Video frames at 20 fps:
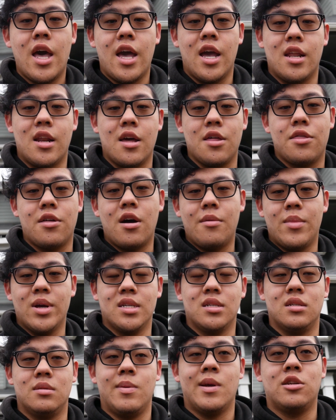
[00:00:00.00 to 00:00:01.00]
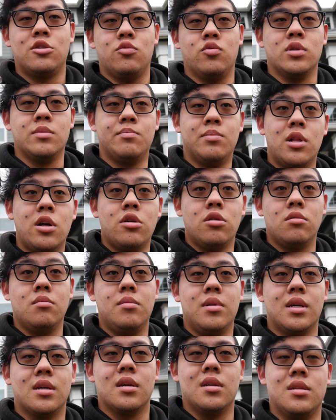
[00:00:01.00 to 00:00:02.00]
And I thought my suspension was blown
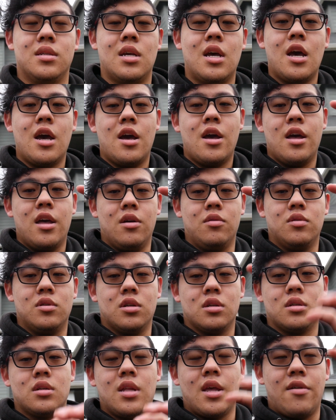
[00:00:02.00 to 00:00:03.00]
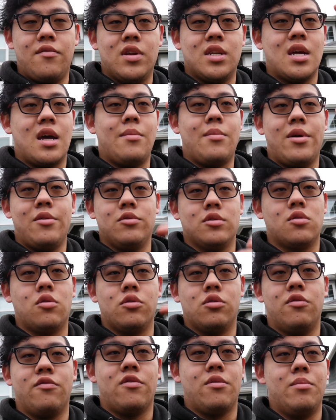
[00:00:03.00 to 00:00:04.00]
because it was just every time I was
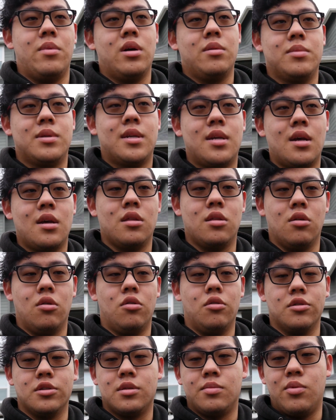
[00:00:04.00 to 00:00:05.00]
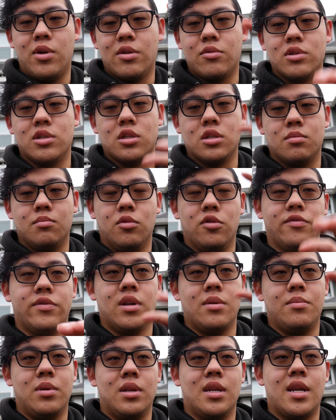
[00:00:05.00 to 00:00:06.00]
going over bumps, the whole spring was just moving
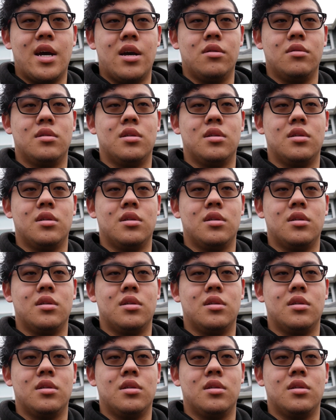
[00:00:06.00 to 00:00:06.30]
up and down.